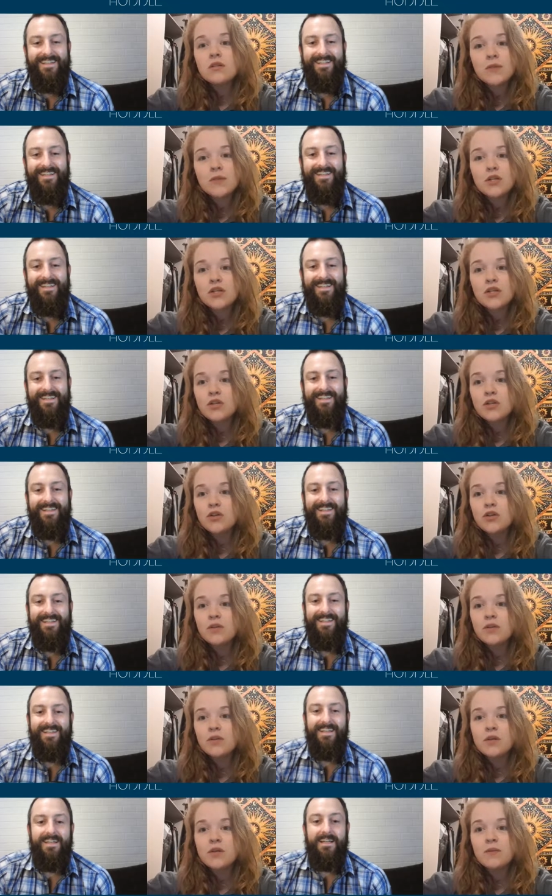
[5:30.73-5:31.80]
Speaker 1: in Europe, is going to be at
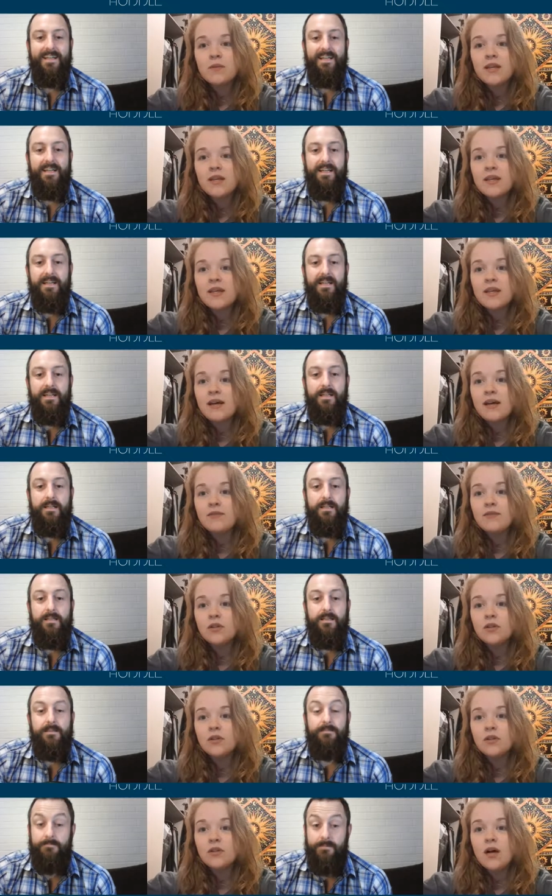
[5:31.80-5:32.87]
that level.
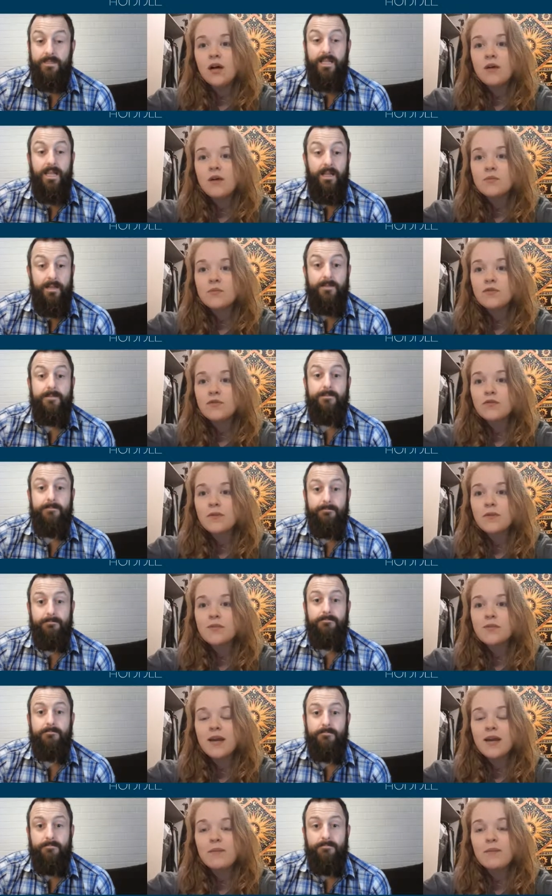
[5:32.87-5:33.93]
So for me to be getting
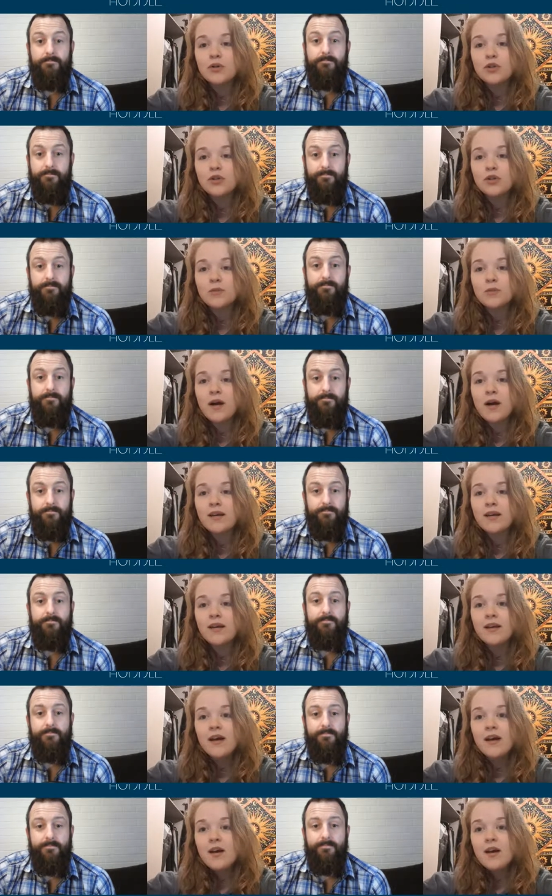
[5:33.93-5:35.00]
like
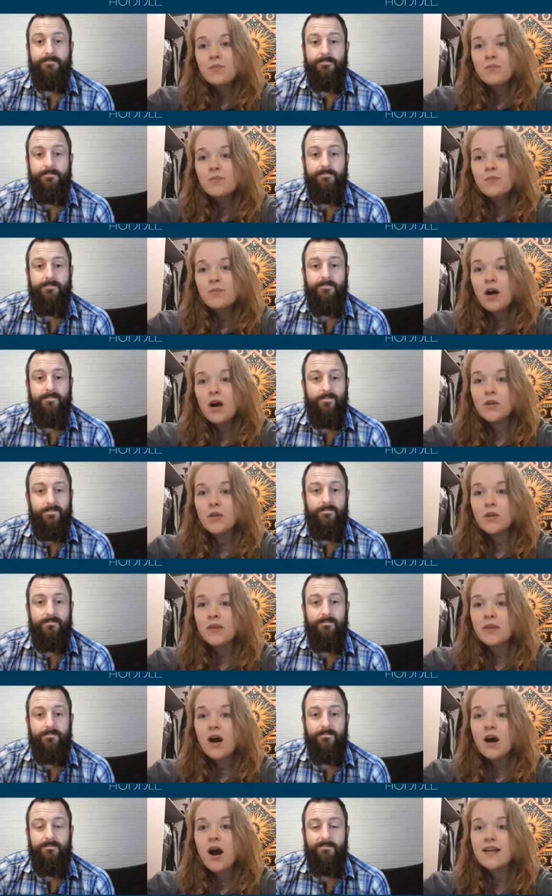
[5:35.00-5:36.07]
arguably the highest
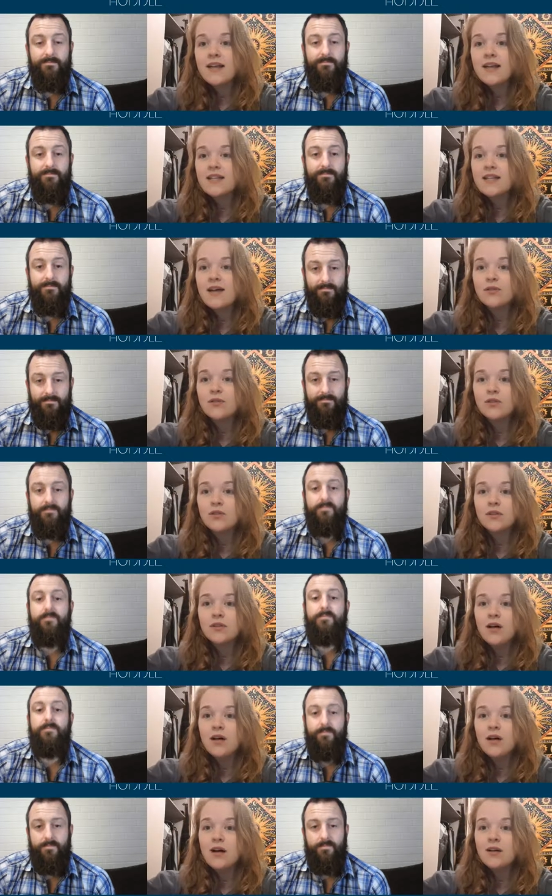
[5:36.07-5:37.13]
level
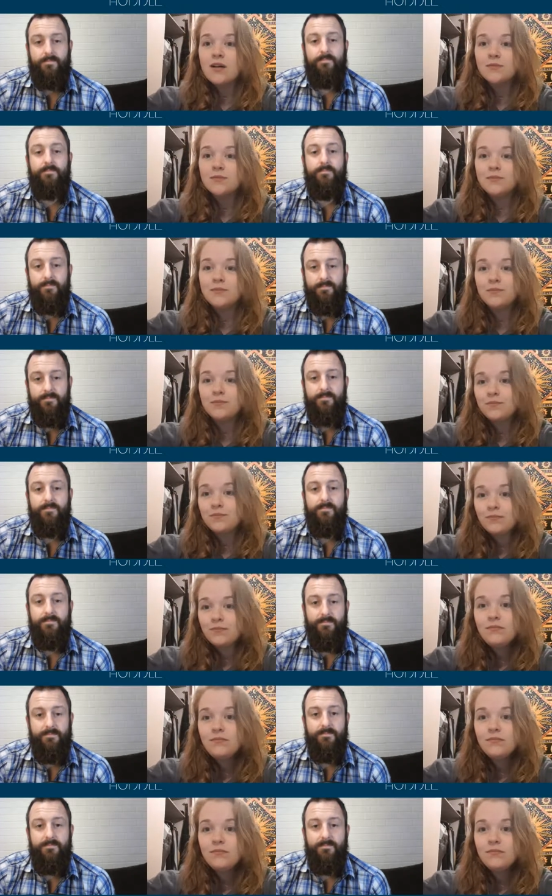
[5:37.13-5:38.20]

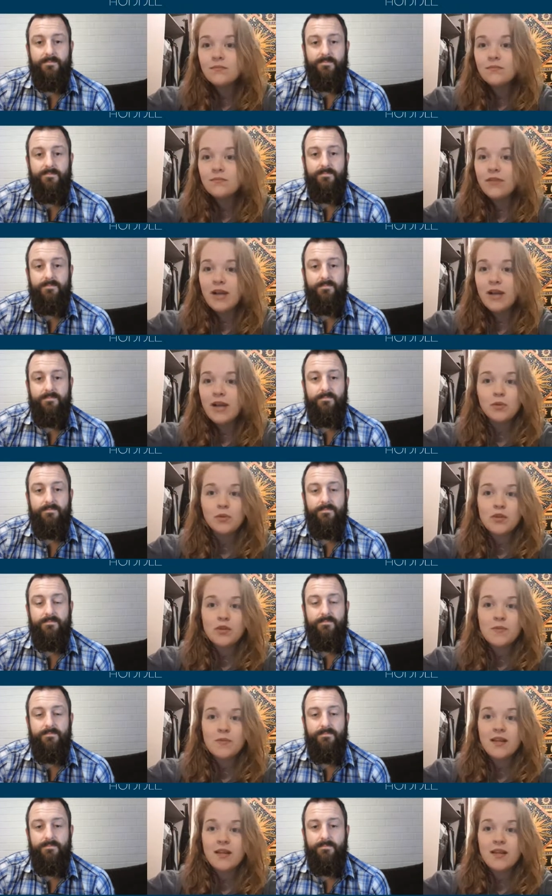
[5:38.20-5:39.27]
available to me, like
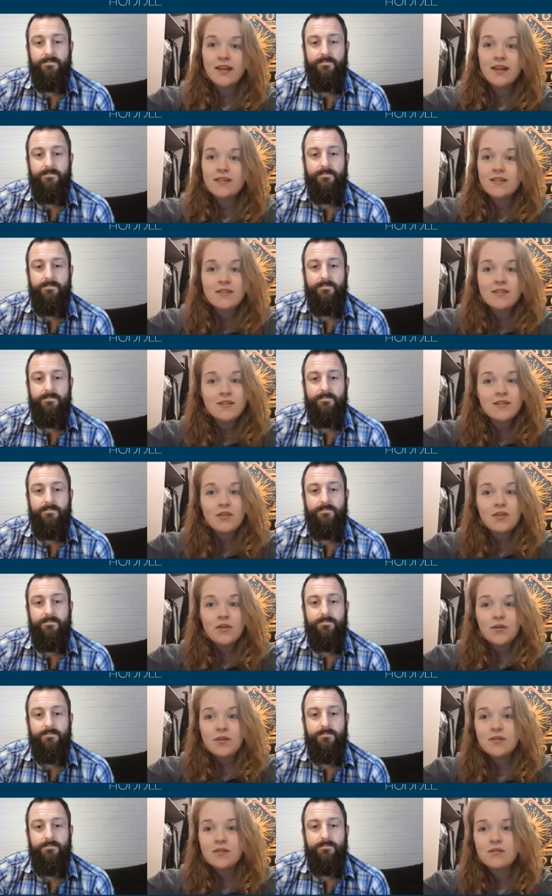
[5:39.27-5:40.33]
it's, you know, it's
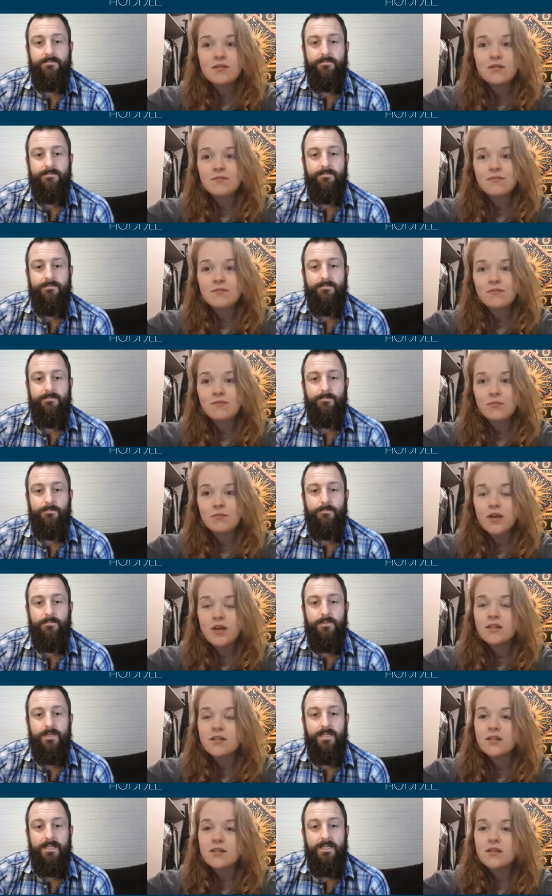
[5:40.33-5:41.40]
priceless.
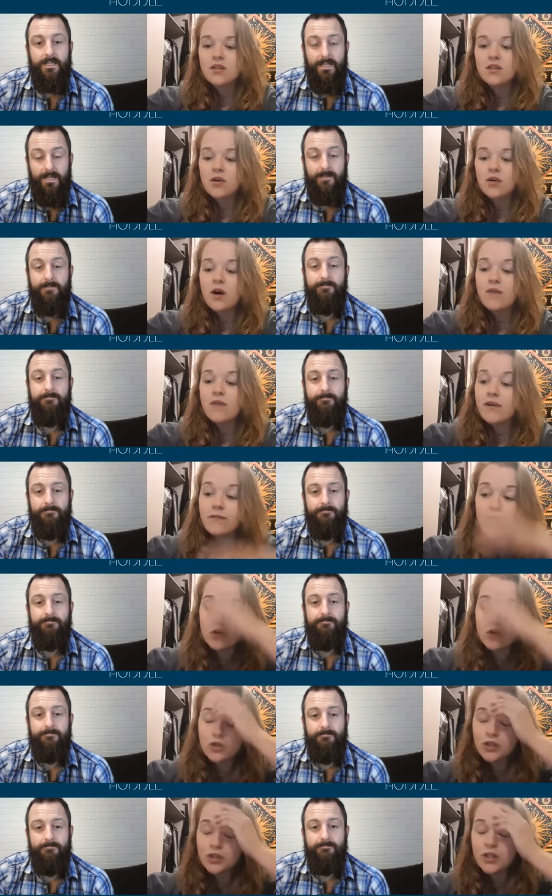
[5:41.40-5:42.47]
So very fortunate, like you
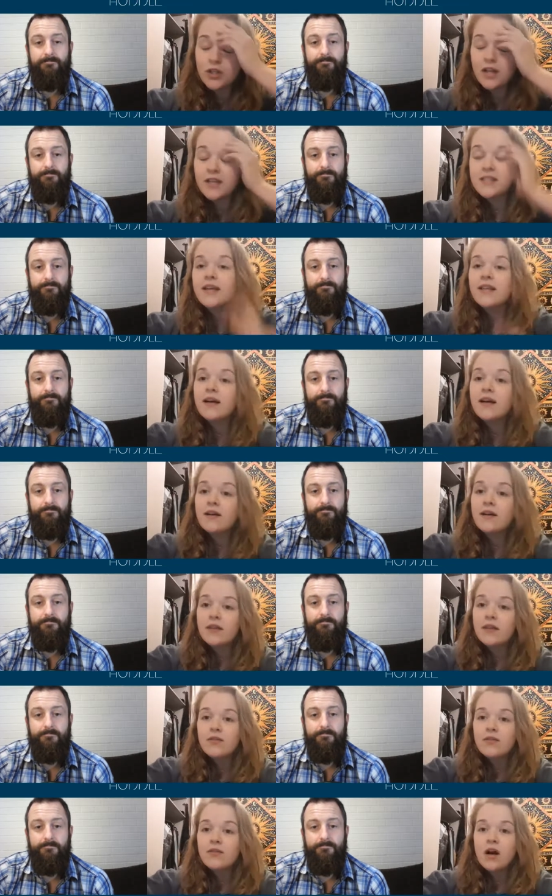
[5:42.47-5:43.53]
say, in that regard, to
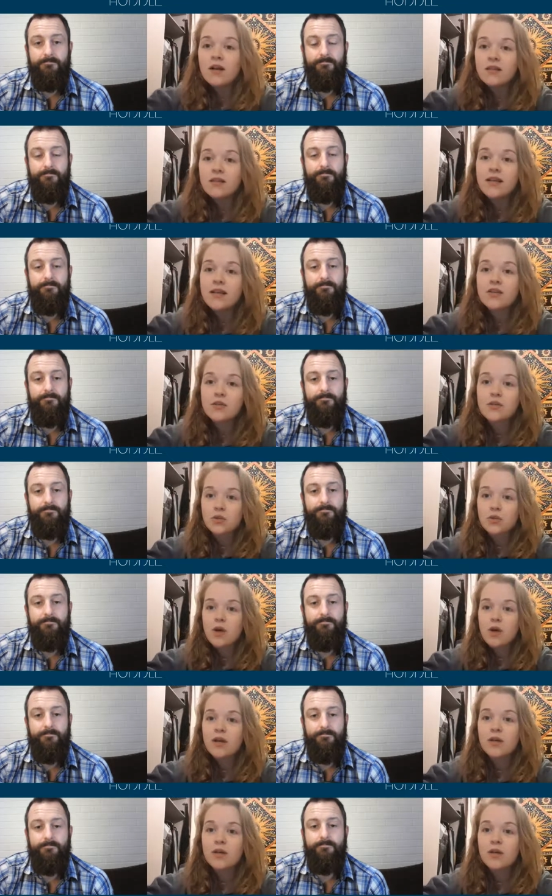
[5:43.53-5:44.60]
get so much work in with
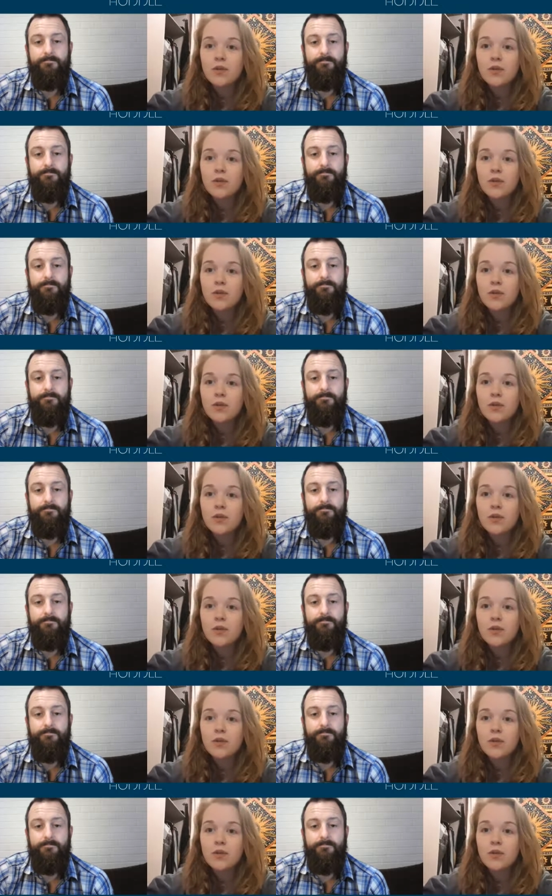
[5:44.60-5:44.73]
her.